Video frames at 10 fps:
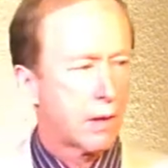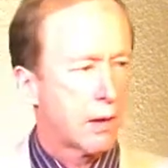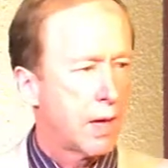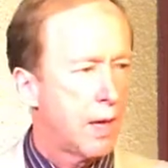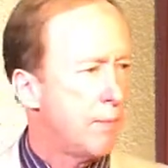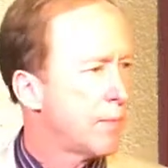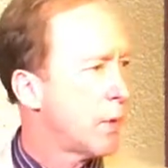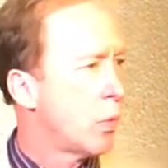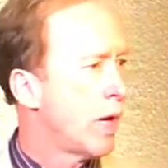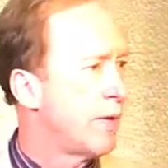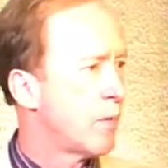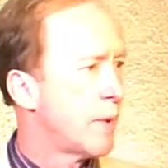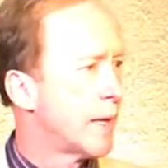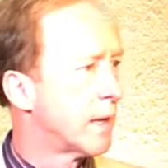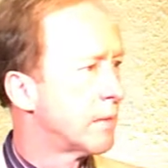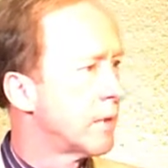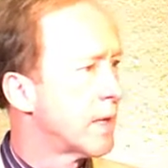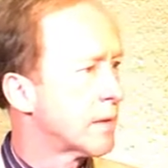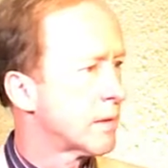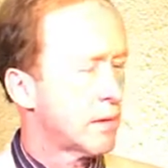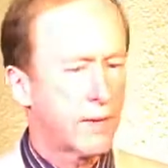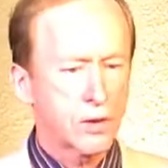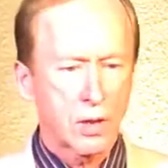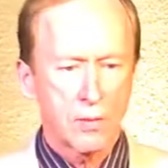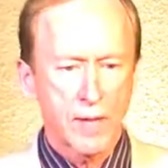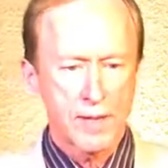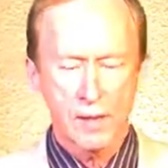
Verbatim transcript: I'm the wonder man, as I've called myself.